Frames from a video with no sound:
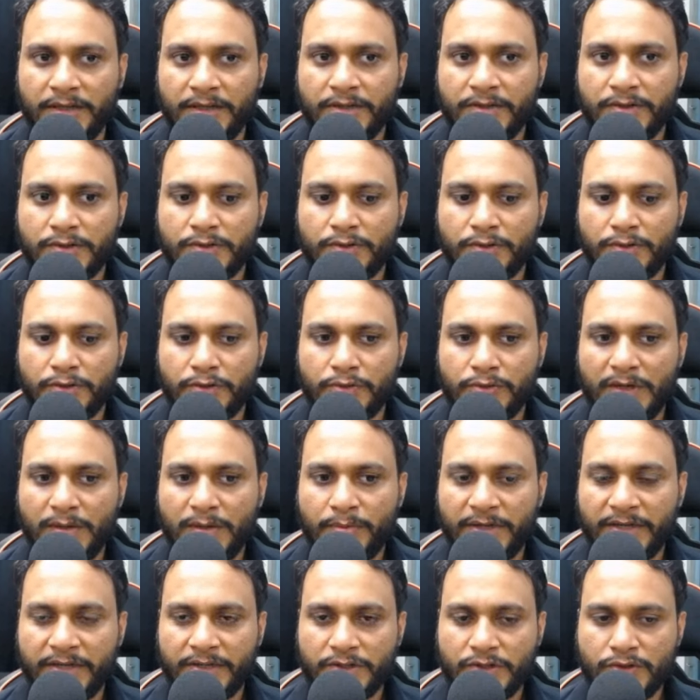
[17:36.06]
So 12
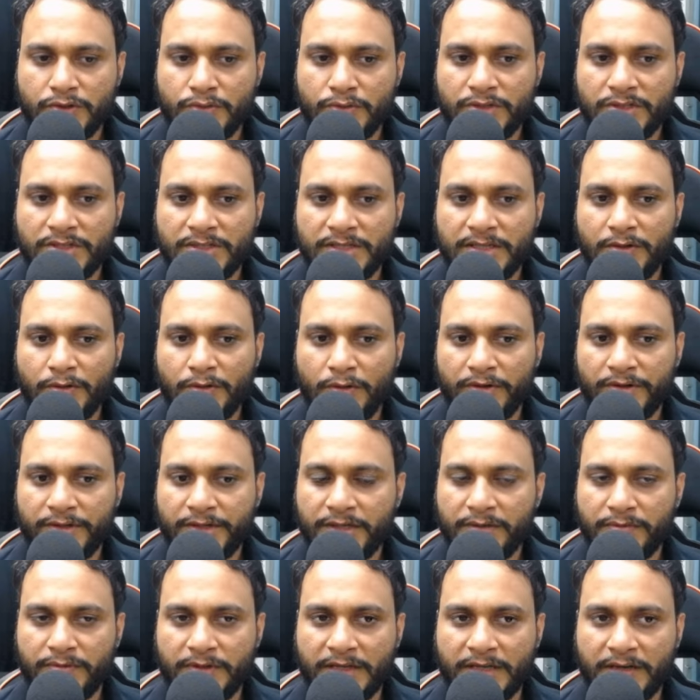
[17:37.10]
minus 2 is 10.
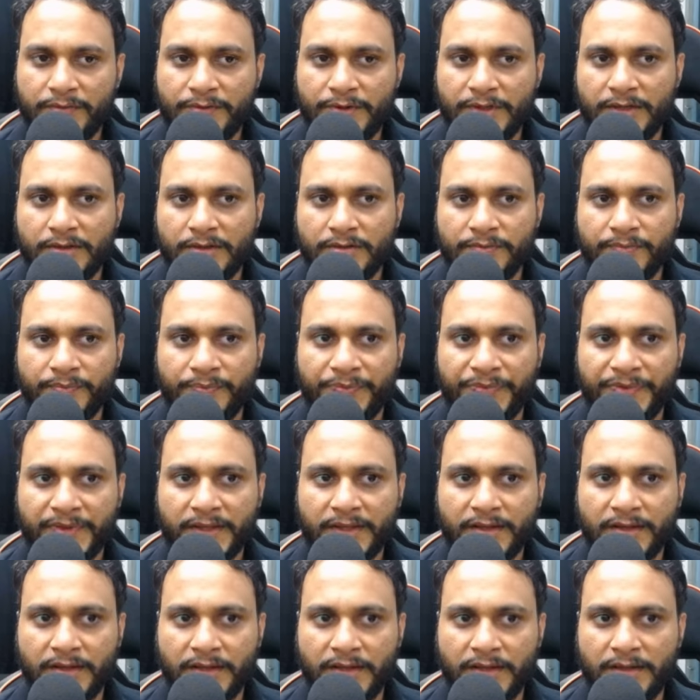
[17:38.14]
Already we have 10.